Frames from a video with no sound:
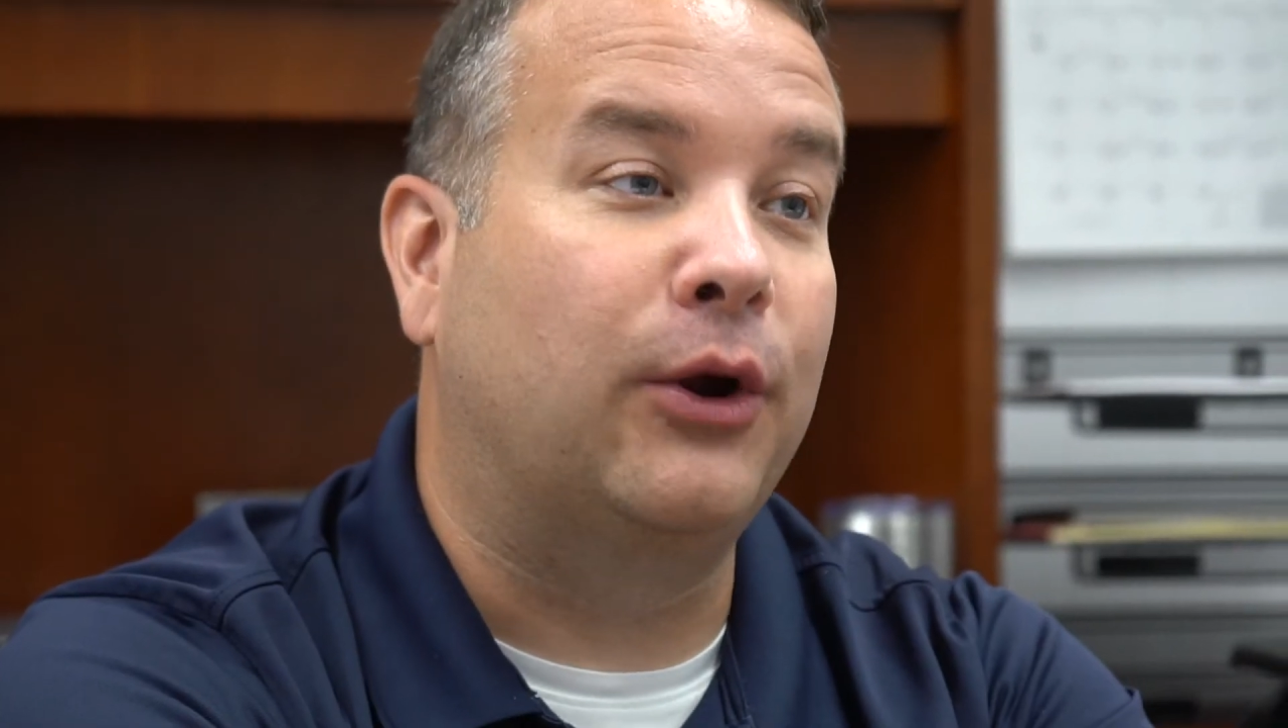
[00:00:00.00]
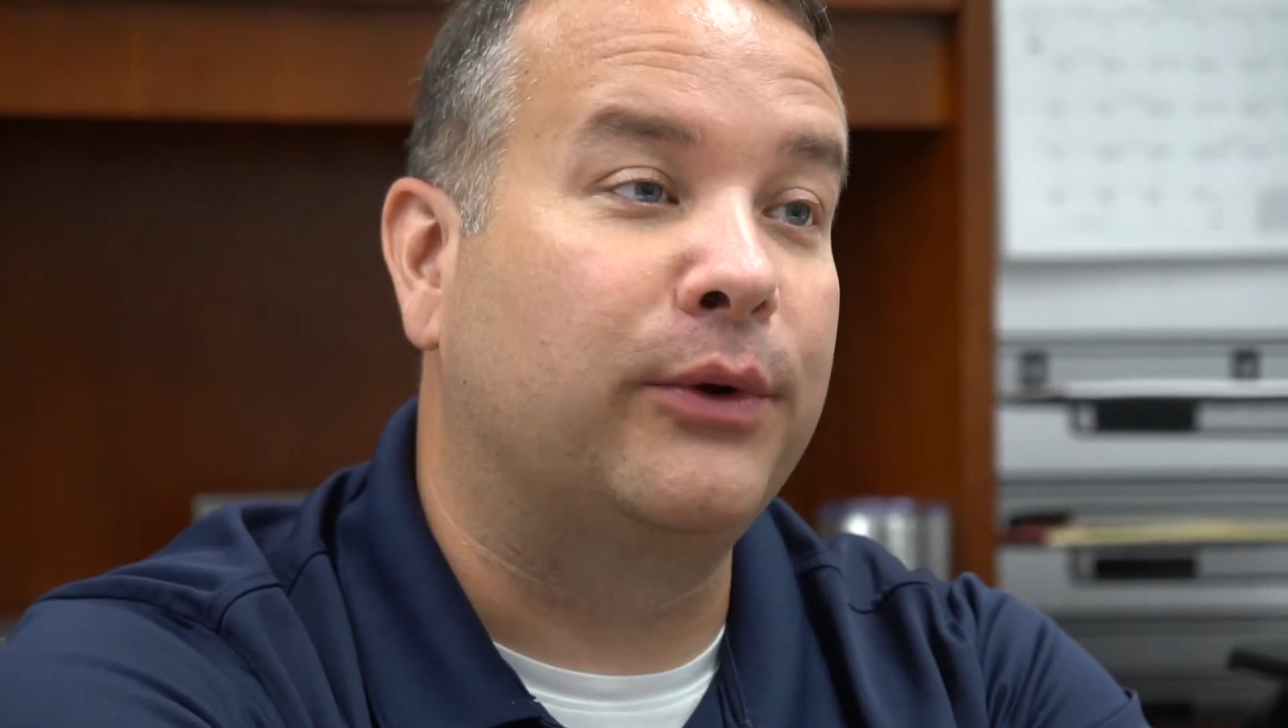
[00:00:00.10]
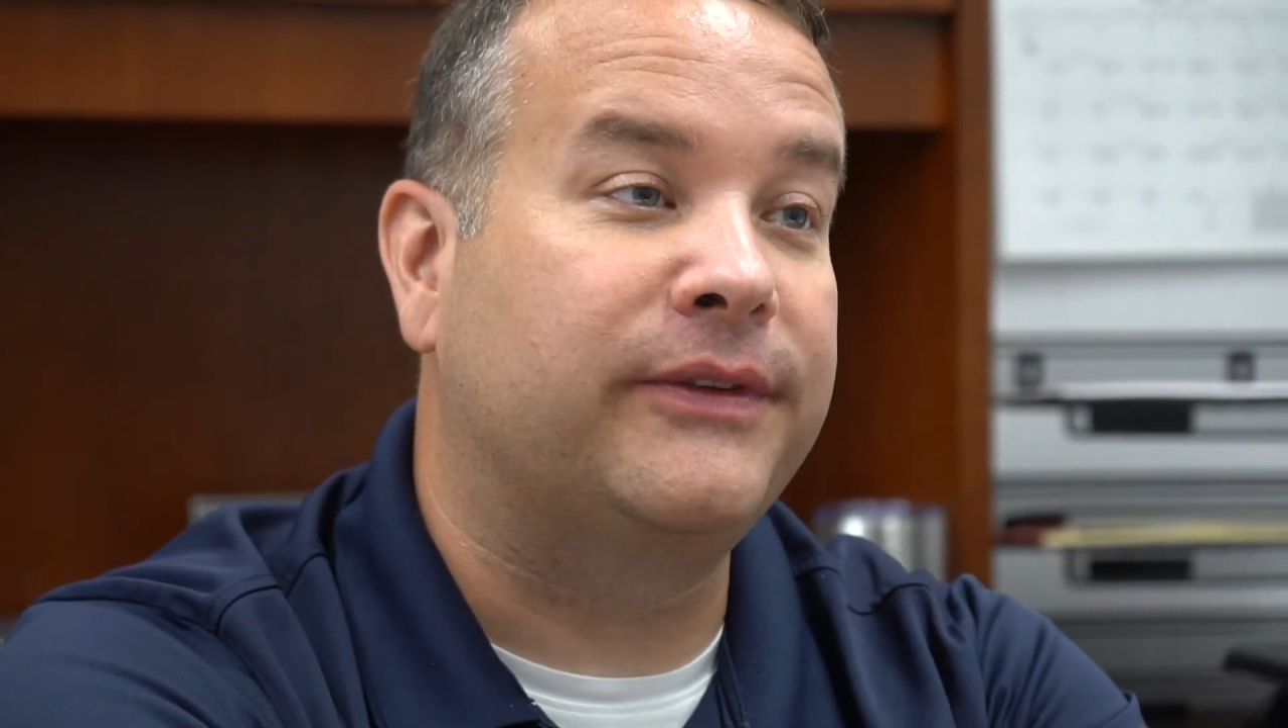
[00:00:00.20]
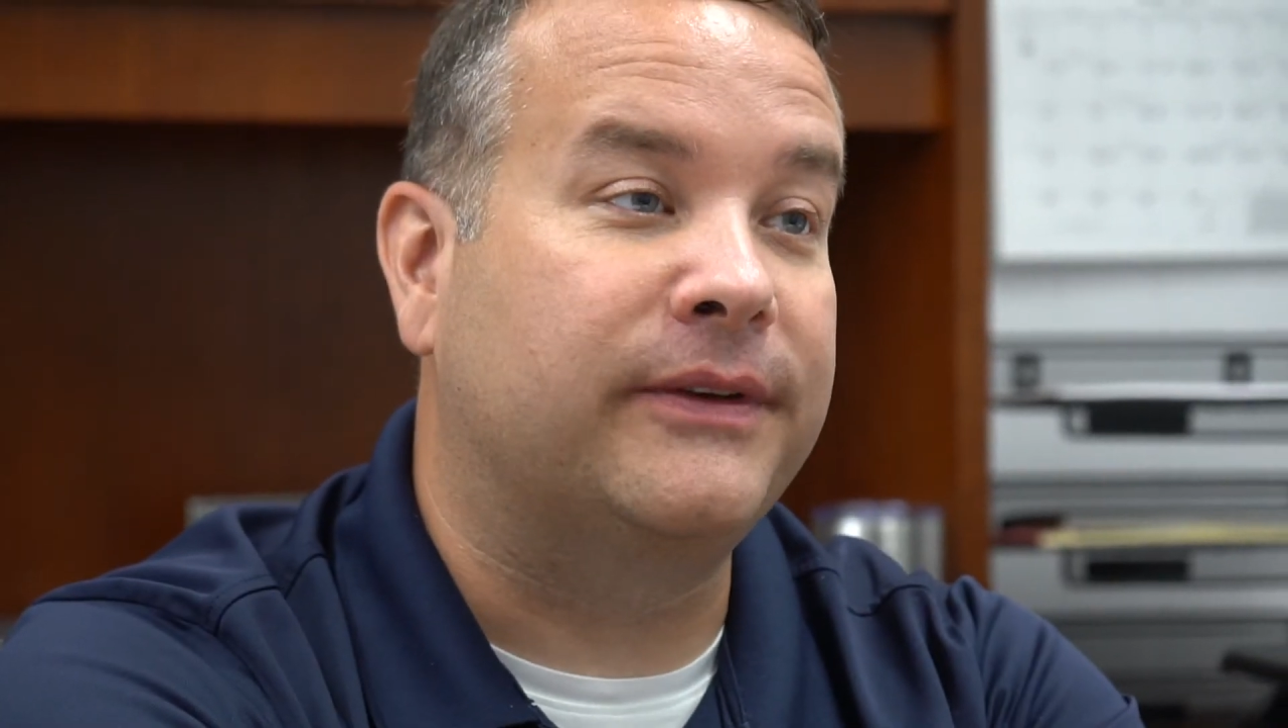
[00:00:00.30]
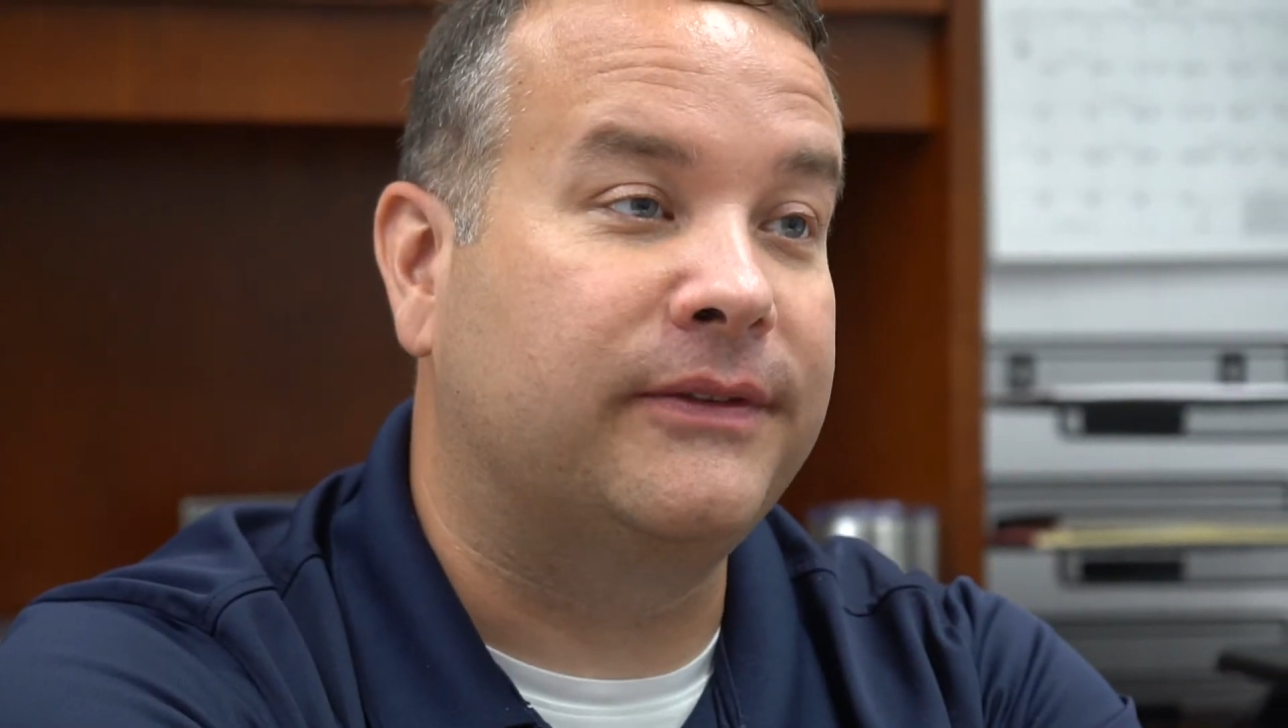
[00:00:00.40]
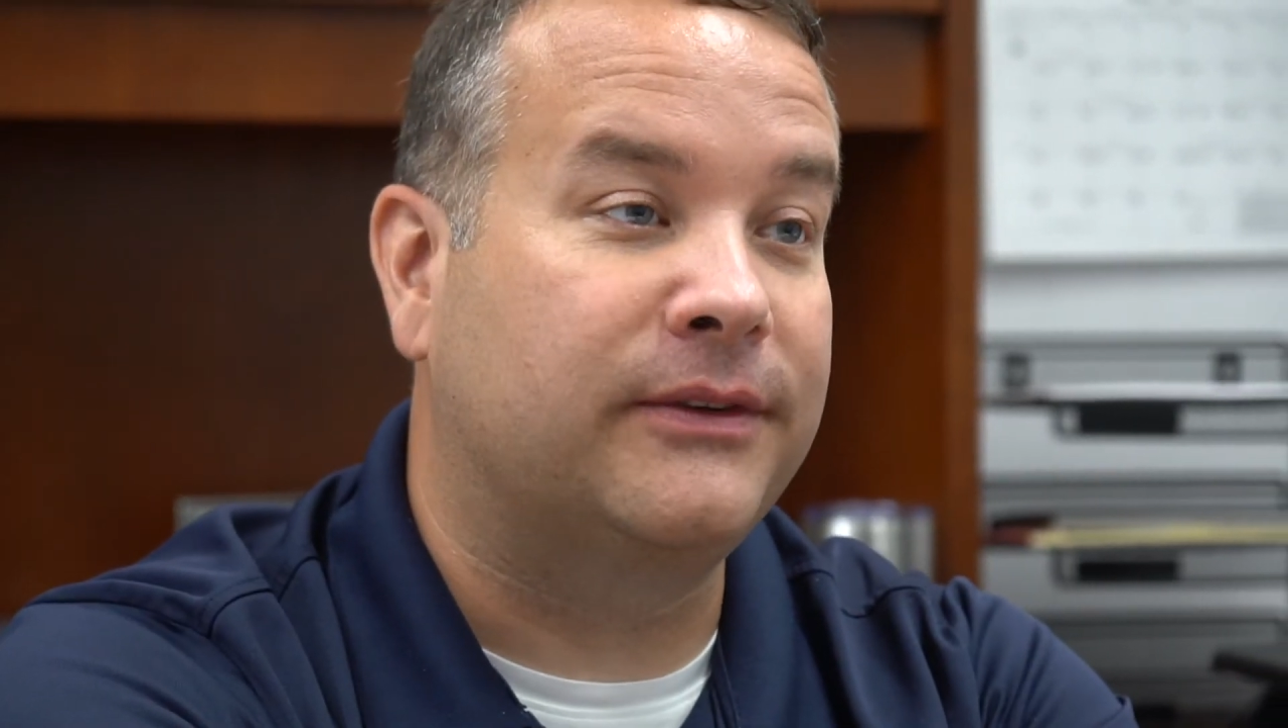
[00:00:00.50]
noticing